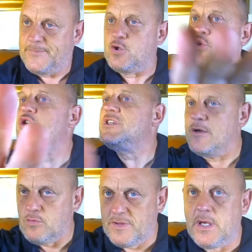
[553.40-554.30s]
so you sit
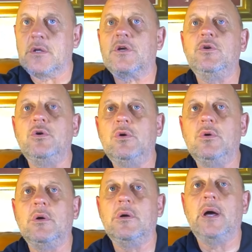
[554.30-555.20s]
over there,
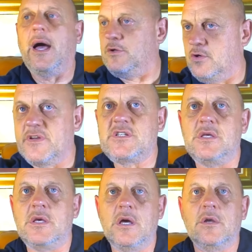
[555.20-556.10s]
you have a
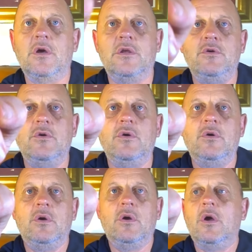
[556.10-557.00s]
seat there, and
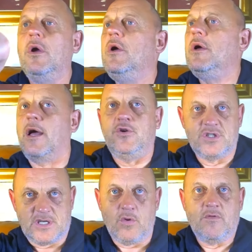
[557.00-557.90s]
you
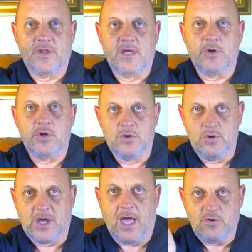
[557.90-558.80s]
sit over there with you, and
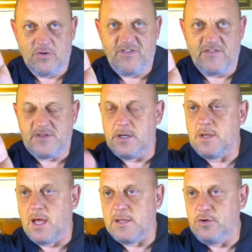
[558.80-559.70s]
you kid, you're 15,
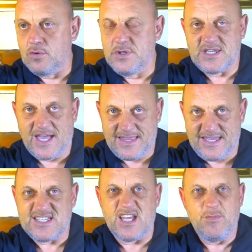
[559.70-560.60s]
you go and sit at the
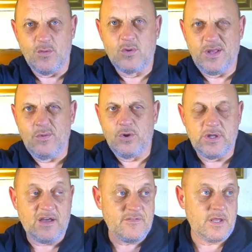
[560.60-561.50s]
side, but we'll deal with you
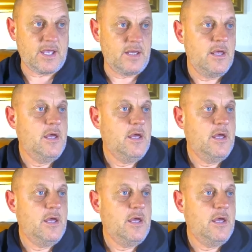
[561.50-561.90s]
different again,